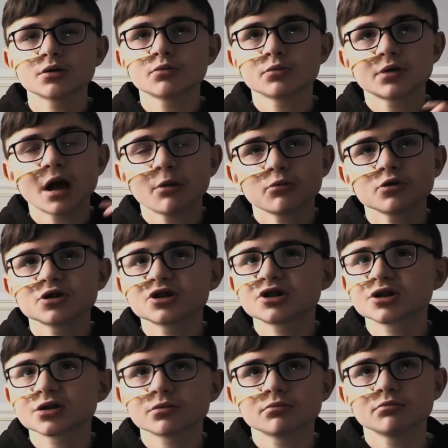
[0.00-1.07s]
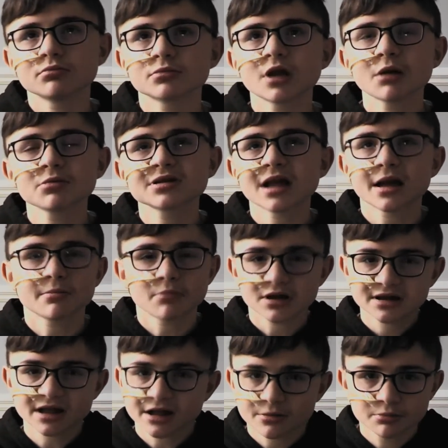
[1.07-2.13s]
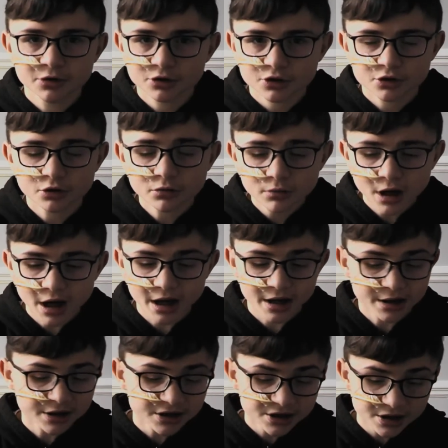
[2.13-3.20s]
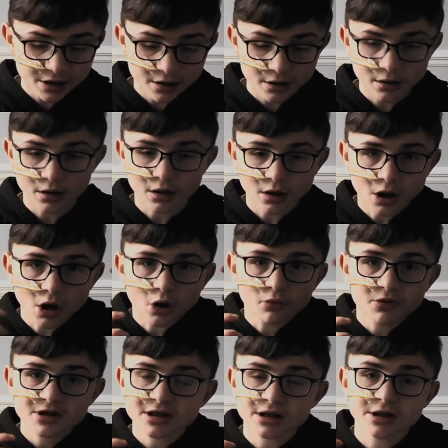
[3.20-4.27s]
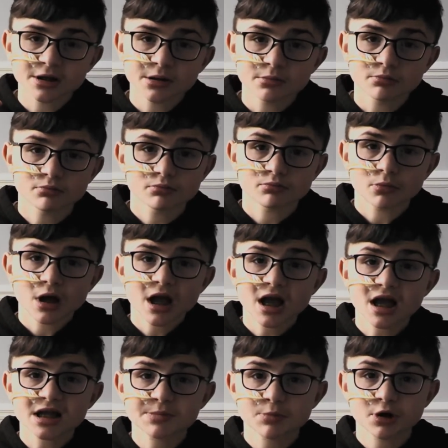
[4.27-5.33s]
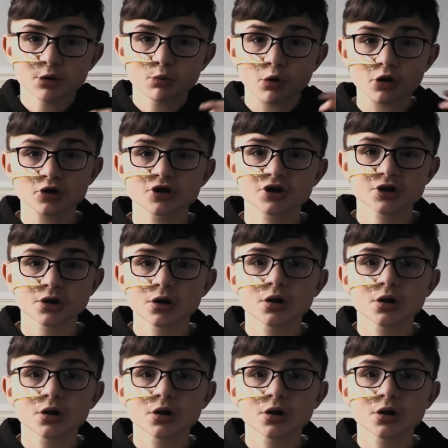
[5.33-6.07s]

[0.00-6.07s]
that was like my second musical, and obviously Hairspray was